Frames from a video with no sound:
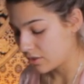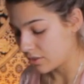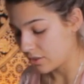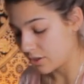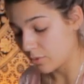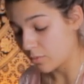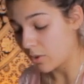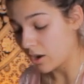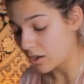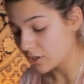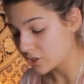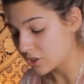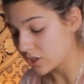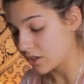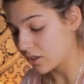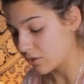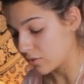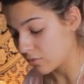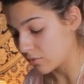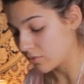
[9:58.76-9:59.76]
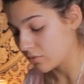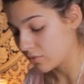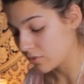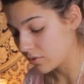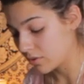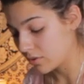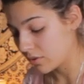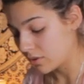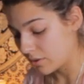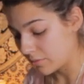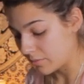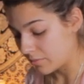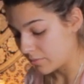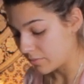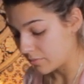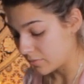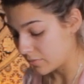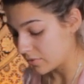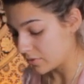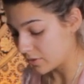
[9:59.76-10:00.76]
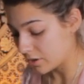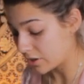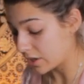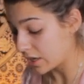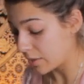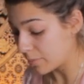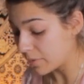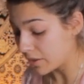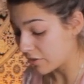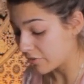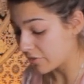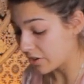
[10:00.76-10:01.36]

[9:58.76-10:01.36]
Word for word: They're watching you they're keeping